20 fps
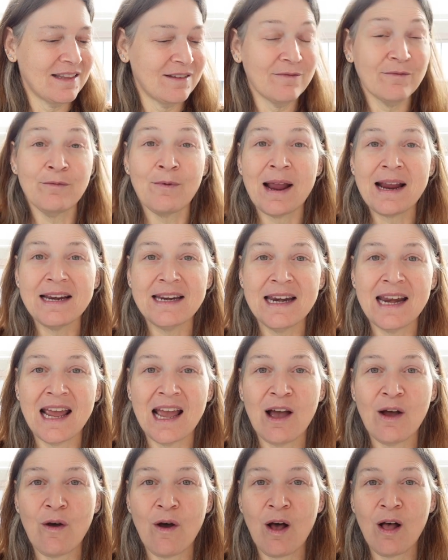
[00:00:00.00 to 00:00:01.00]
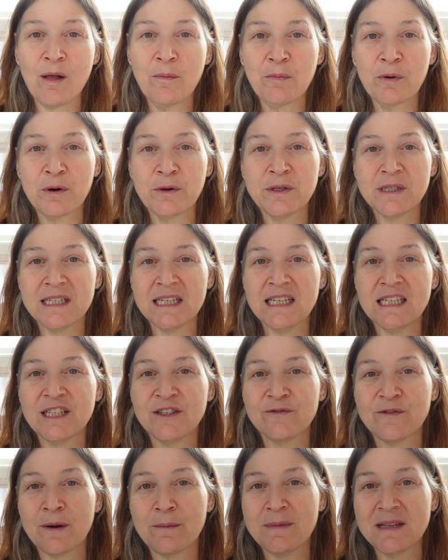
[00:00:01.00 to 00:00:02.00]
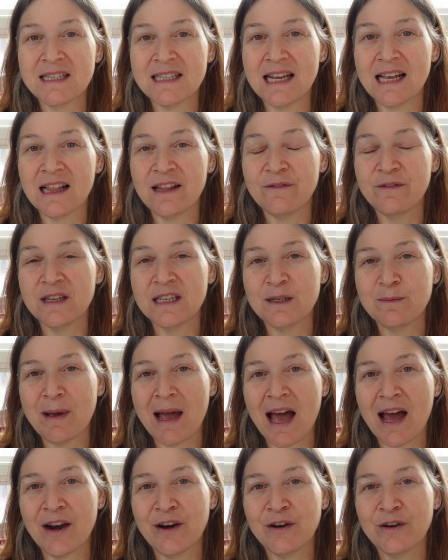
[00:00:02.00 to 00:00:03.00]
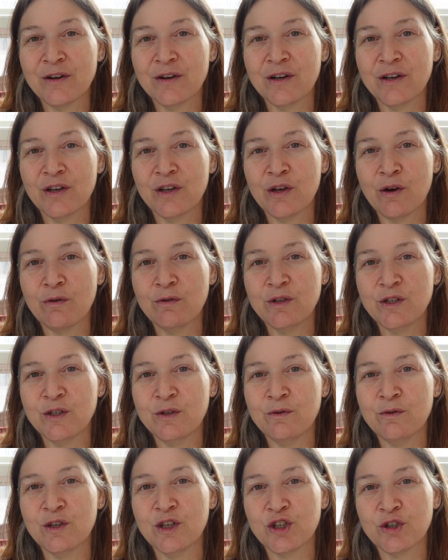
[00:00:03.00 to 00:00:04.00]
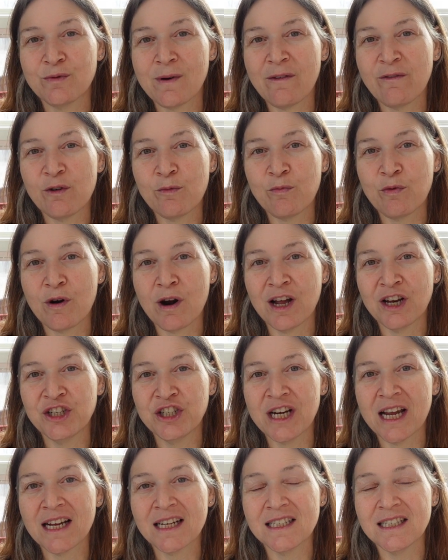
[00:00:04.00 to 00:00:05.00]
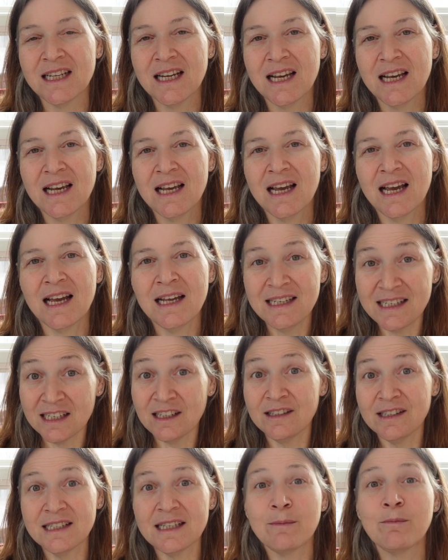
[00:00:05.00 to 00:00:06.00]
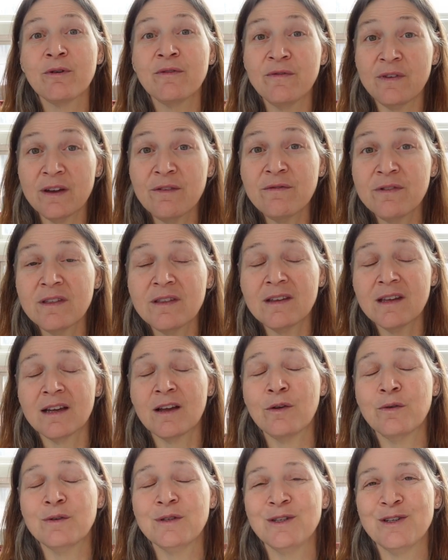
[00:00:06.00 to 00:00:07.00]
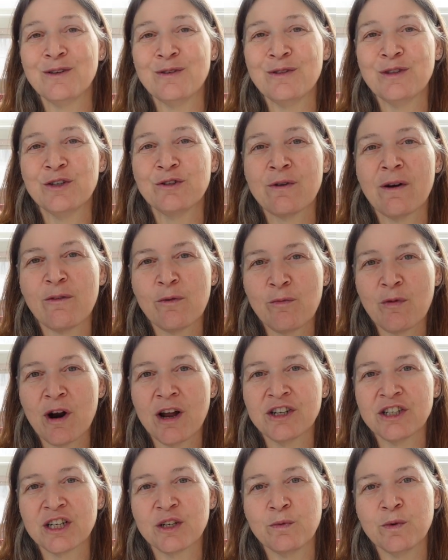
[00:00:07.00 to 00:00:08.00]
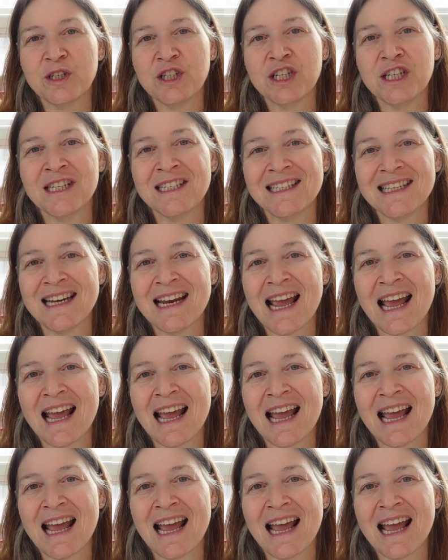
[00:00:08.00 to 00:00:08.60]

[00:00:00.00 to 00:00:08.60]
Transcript: right now, all proceeds from the sale of this pattern go to the Trevor Project until December 5th. It goes to the Trevor Project, which is an